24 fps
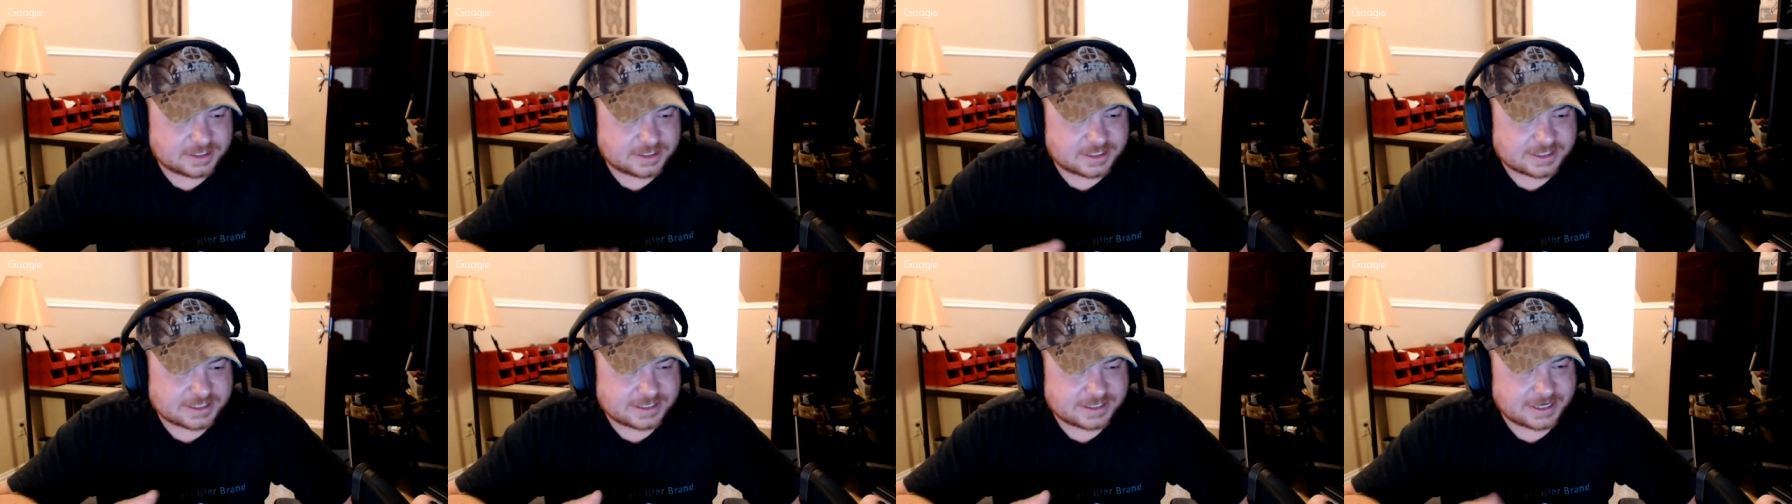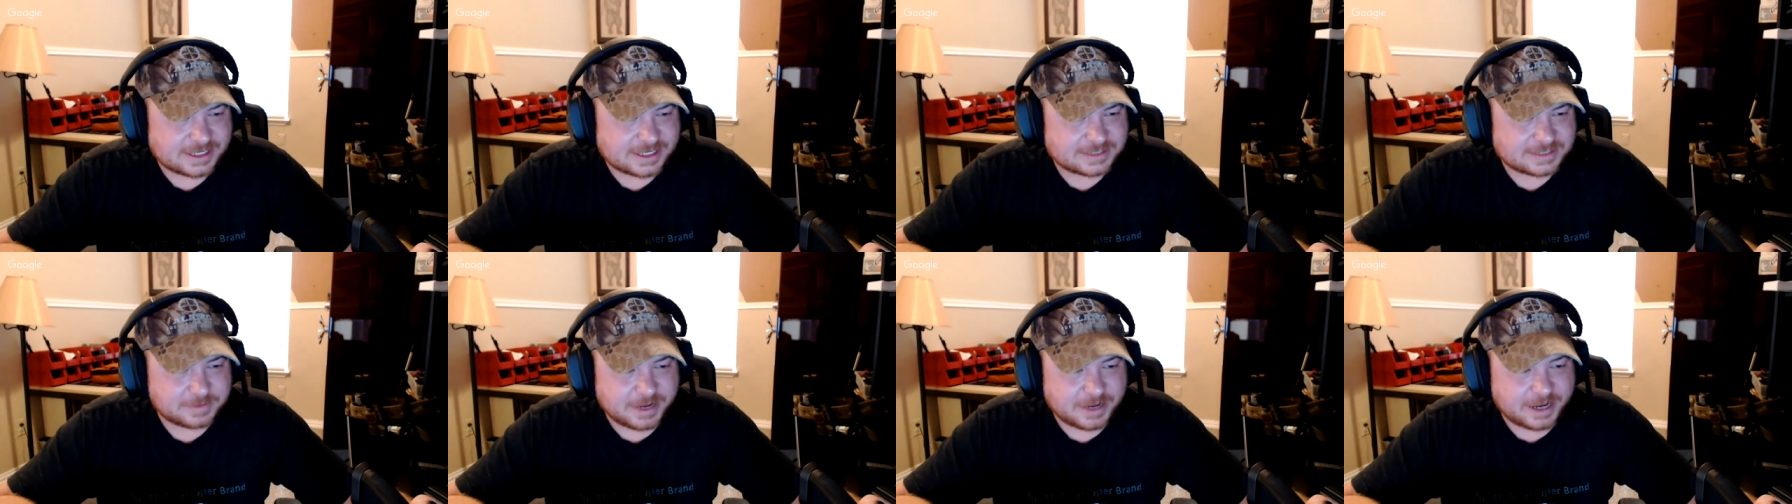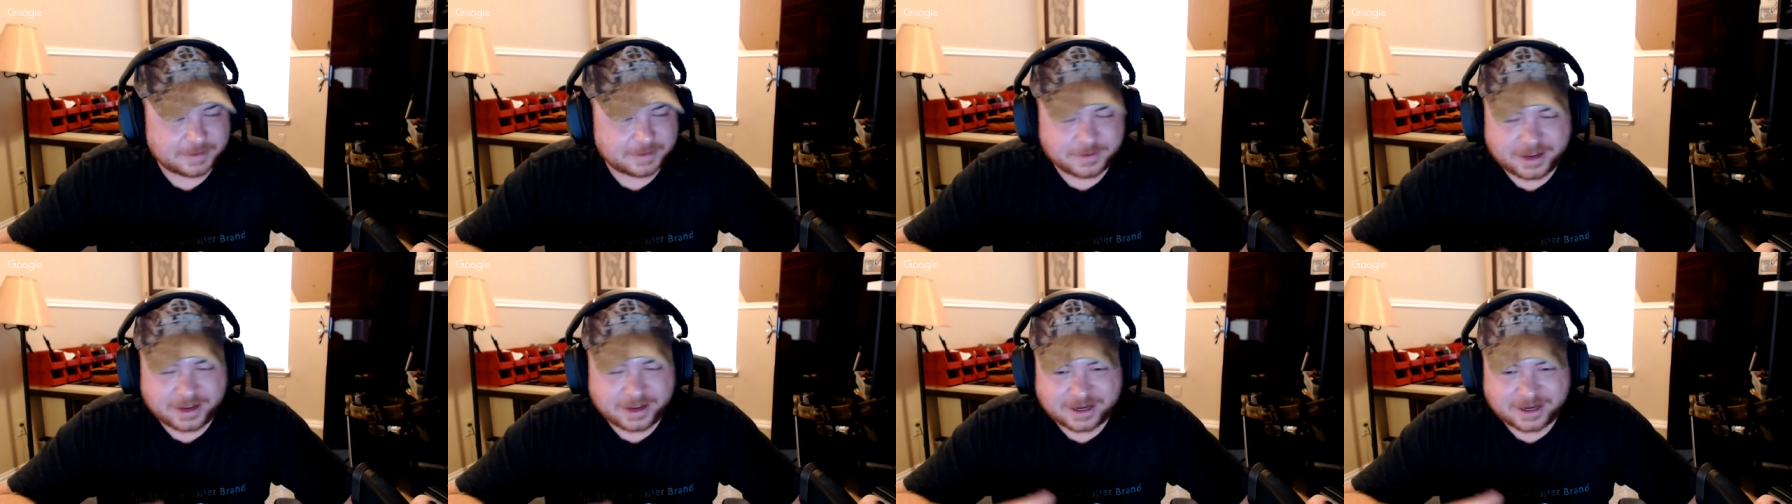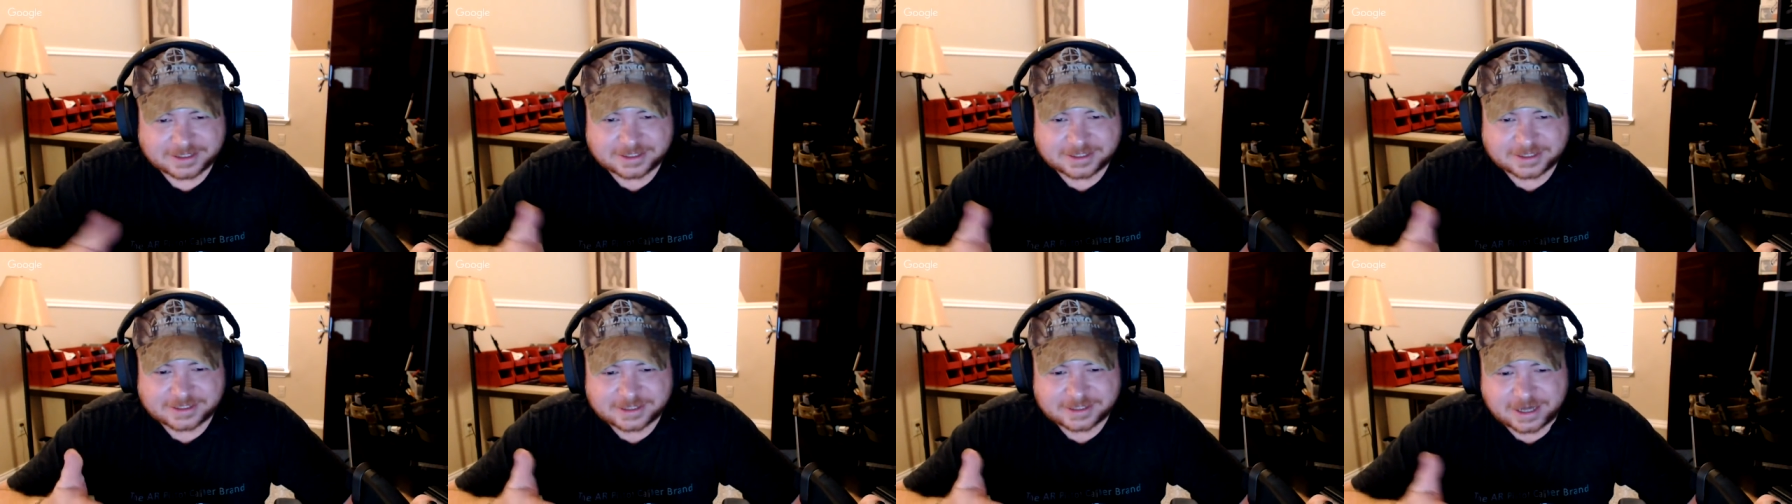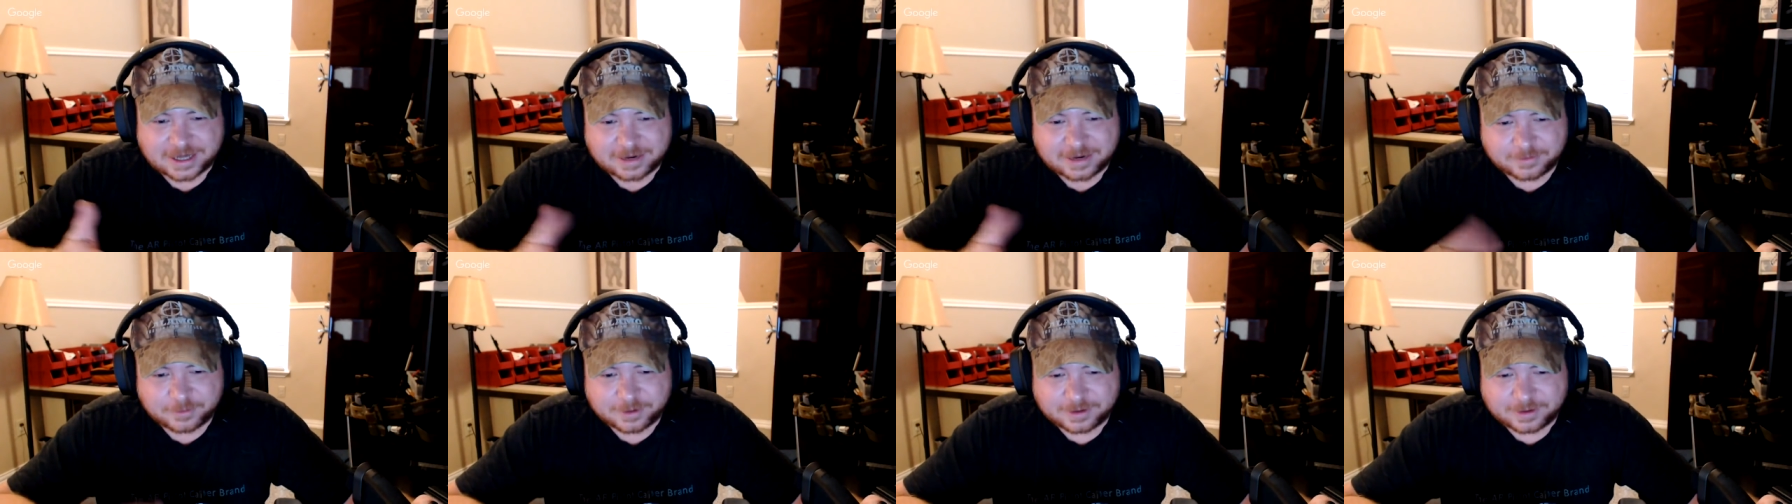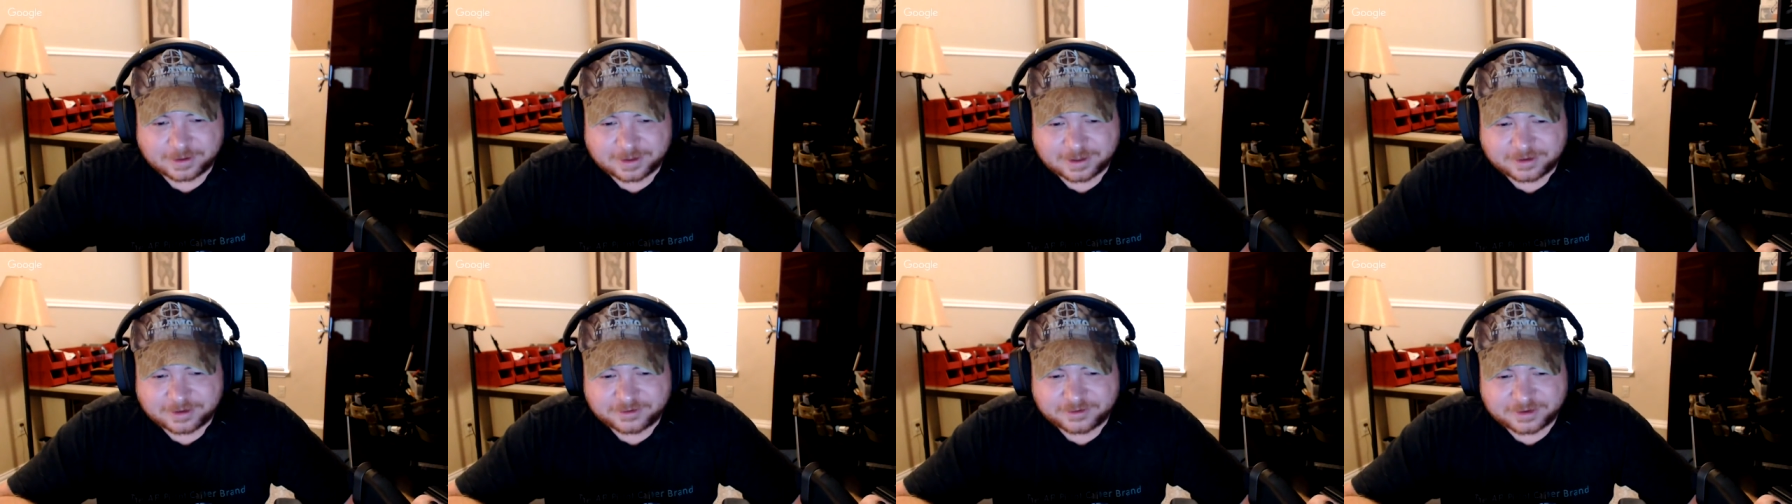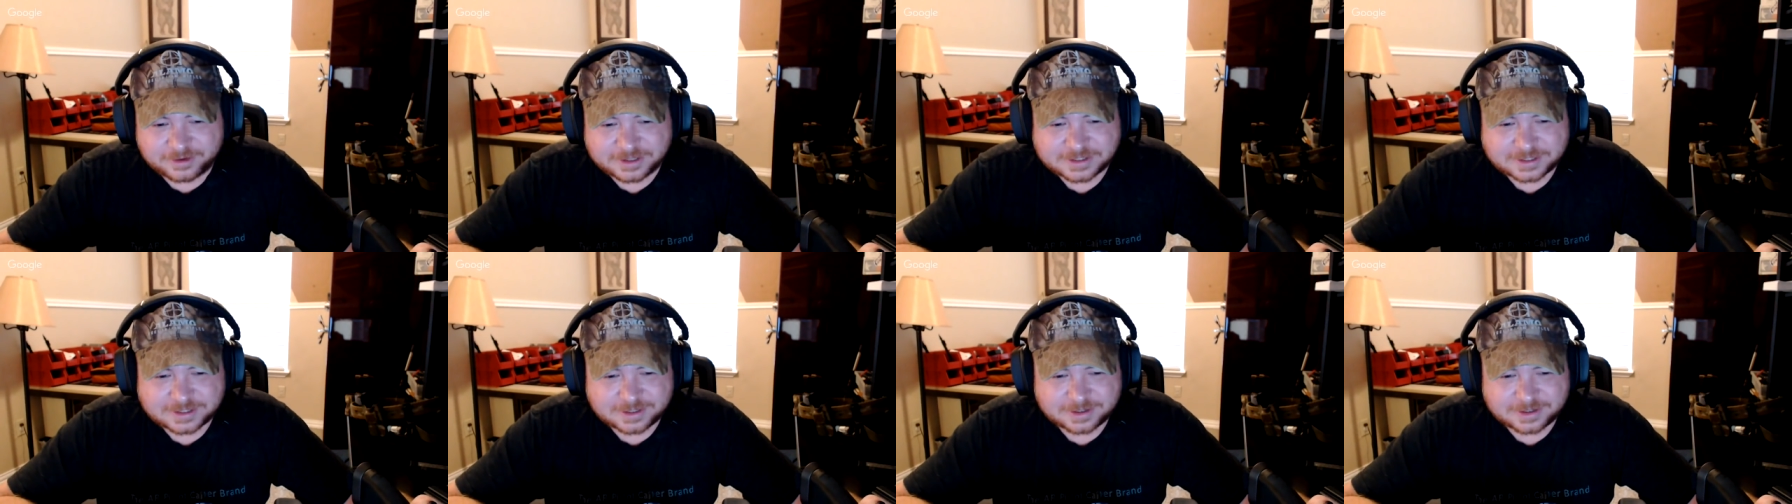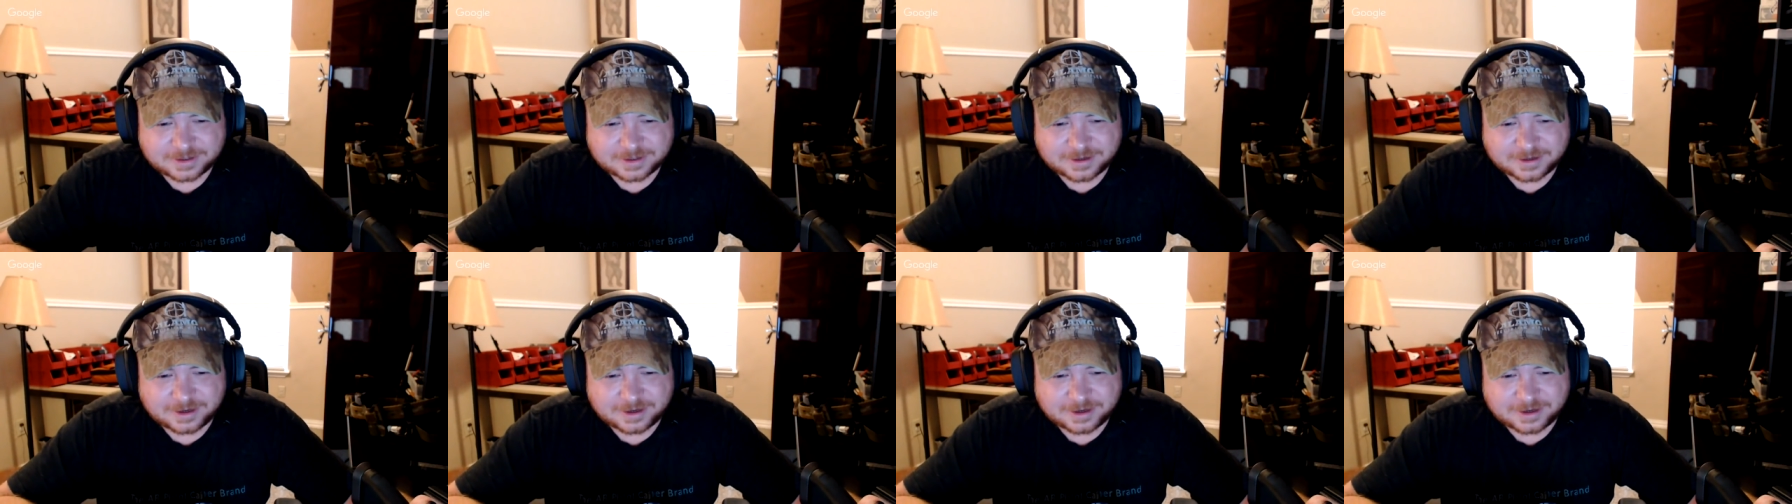has nice backpacks. It's not really interesting,